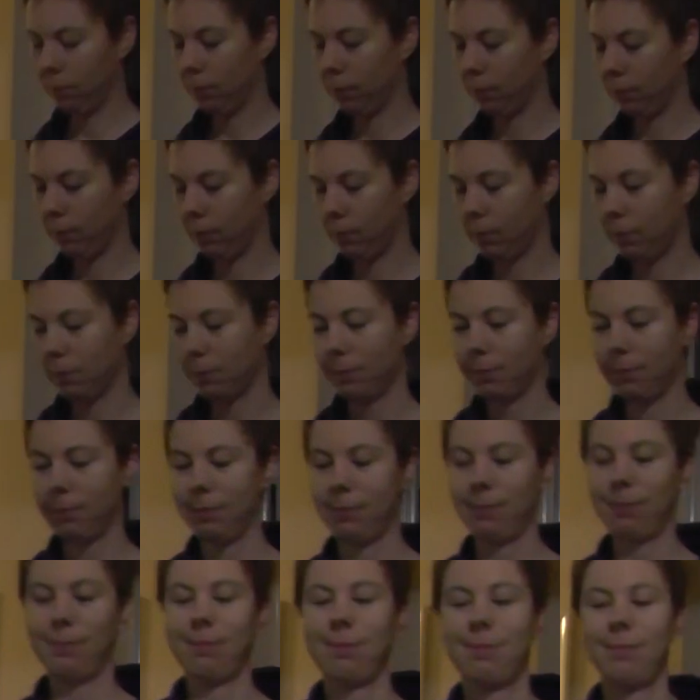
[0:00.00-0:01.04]

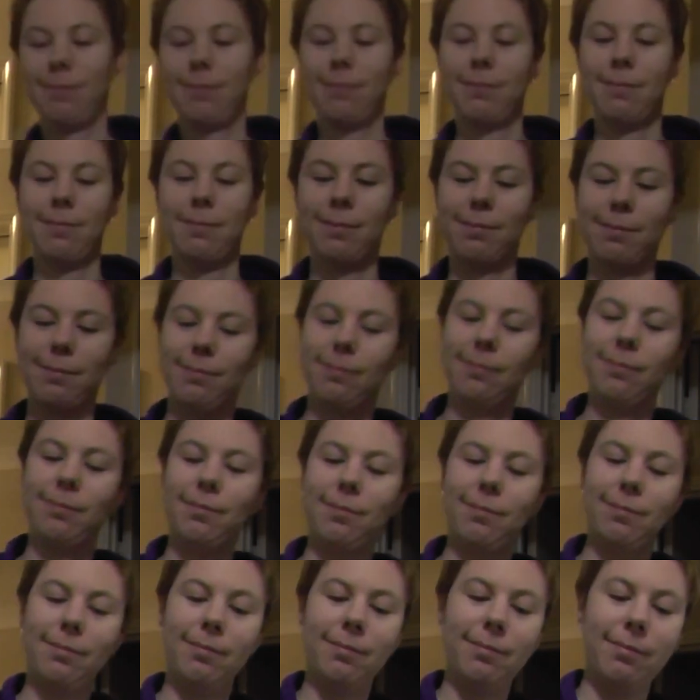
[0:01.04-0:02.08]

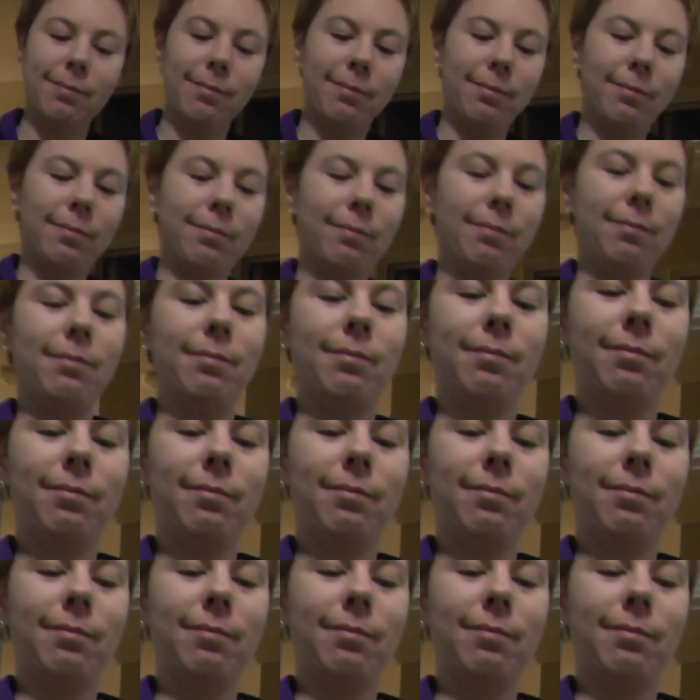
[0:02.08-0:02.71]
[no speech]